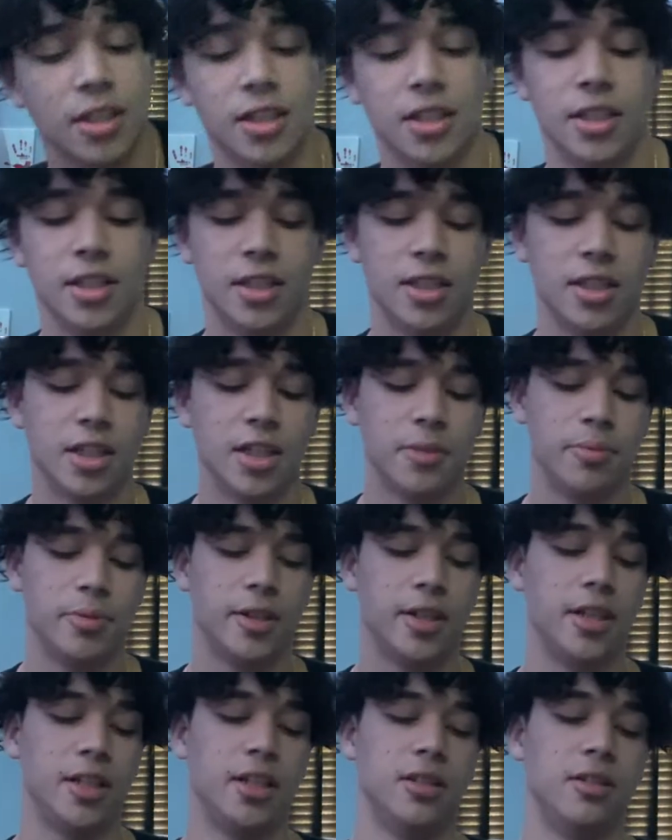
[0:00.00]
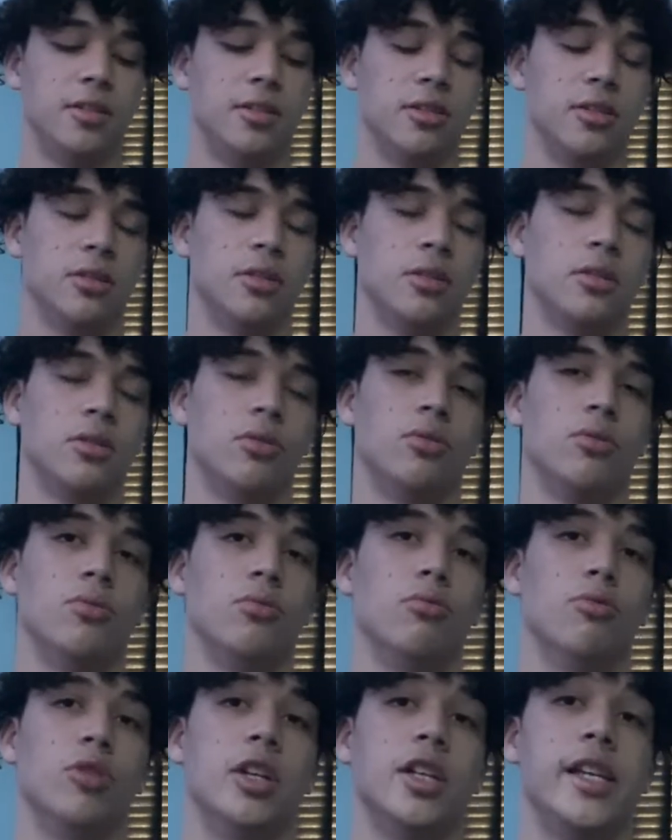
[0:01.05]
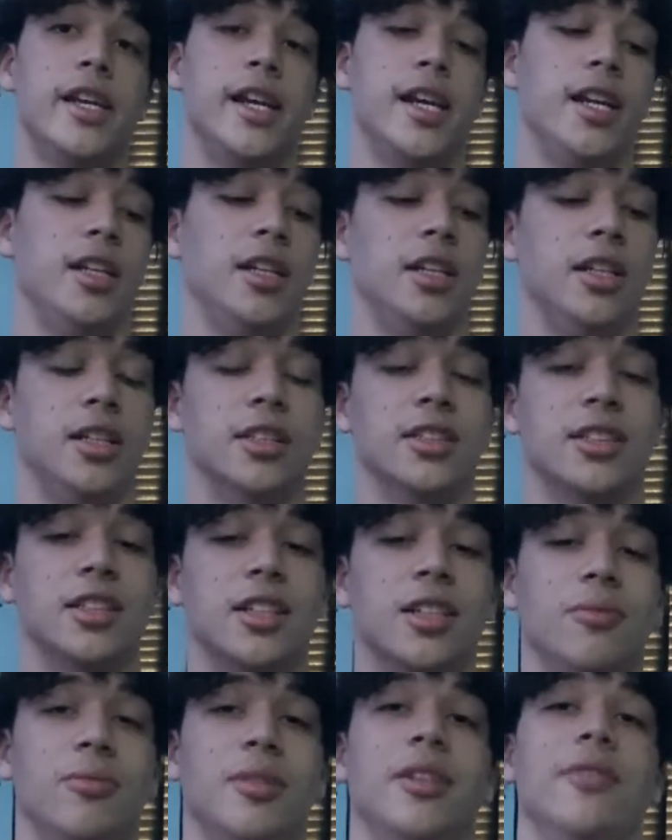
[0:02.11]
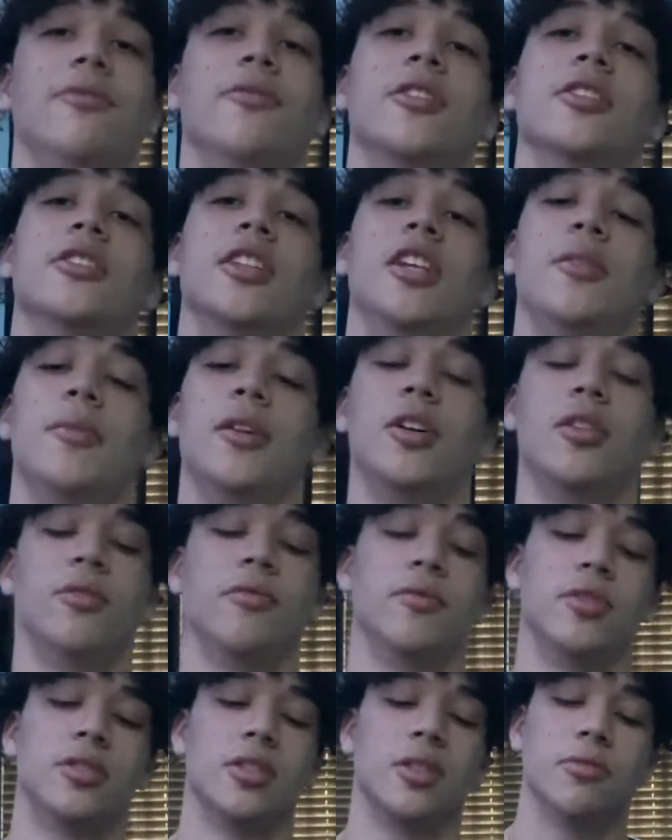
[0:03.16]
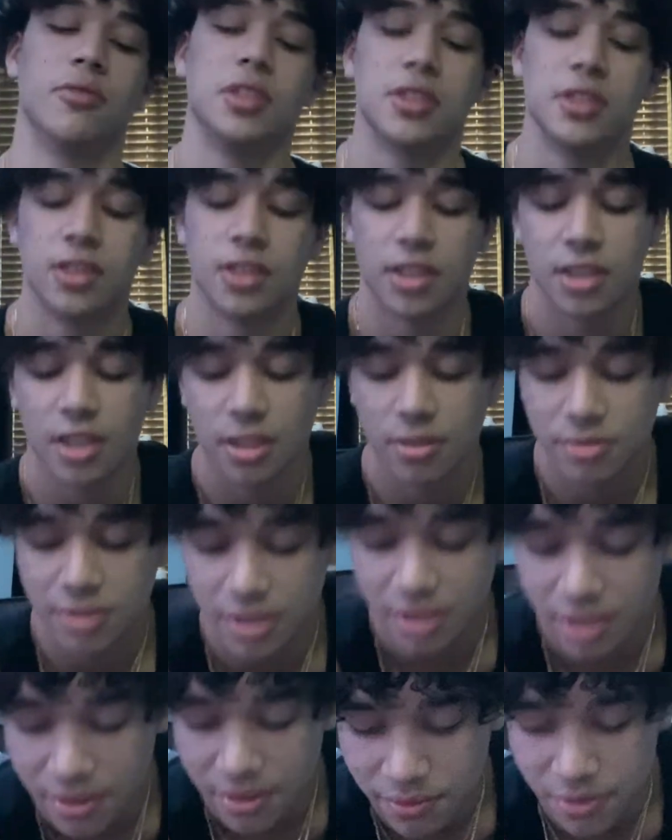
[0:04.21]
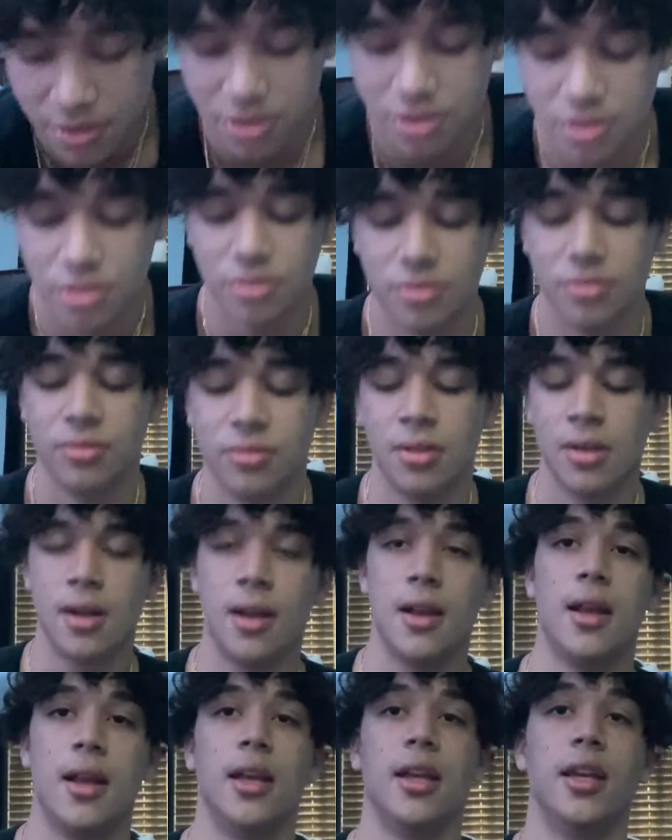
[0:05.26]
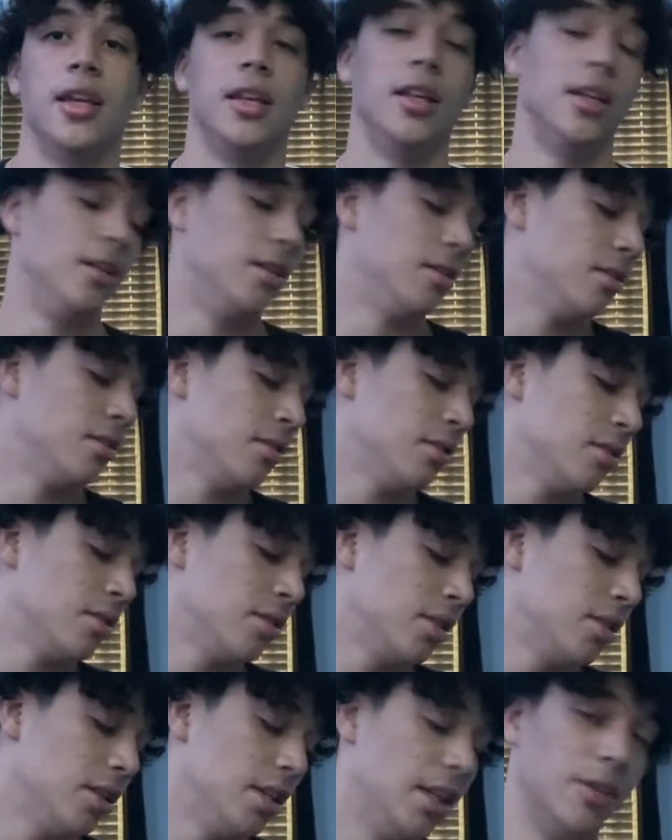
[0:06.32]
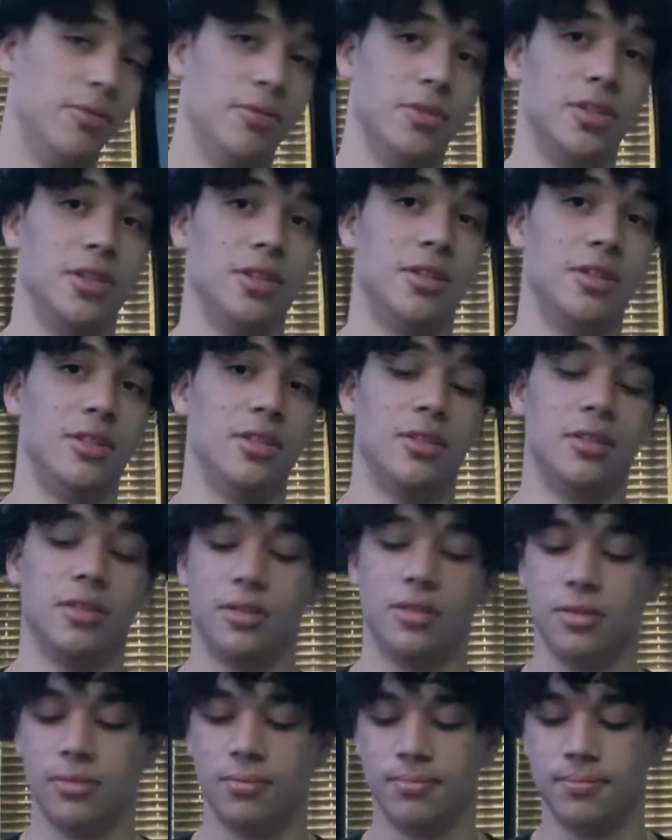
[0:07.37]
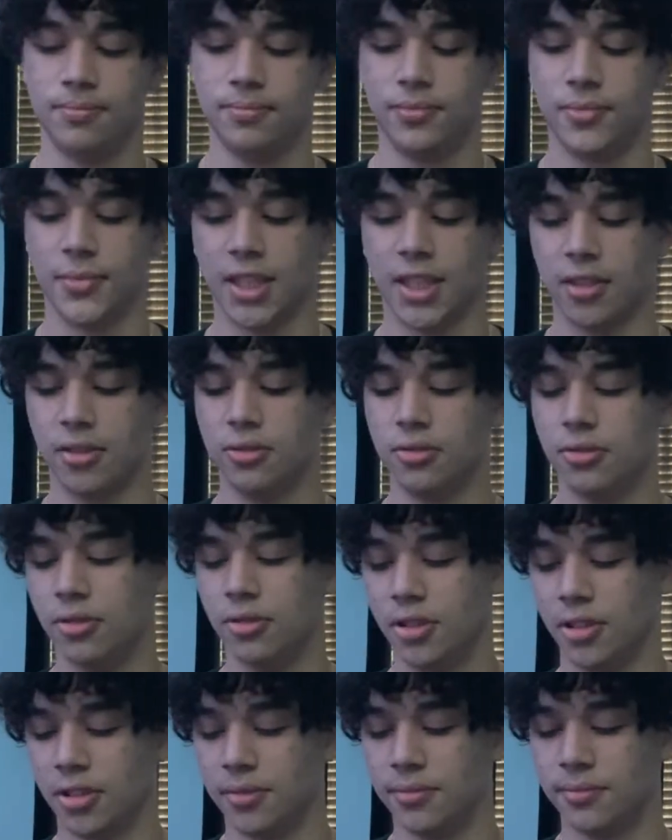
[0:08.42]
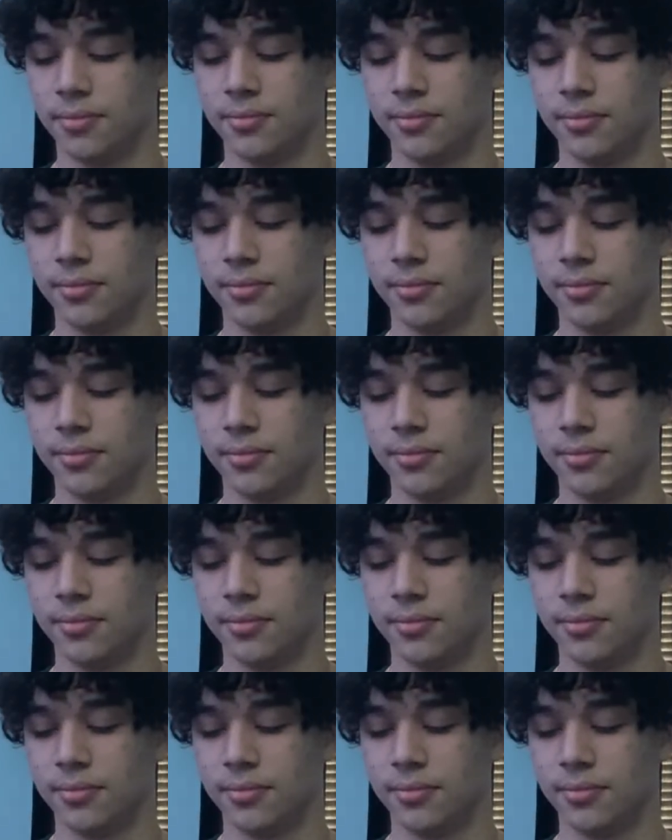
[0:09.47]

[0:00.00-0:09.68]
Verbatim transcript: And I paid 180 because I got them when they first came out. For some reason, I thought it was a different shoe. And it was just like cool looking.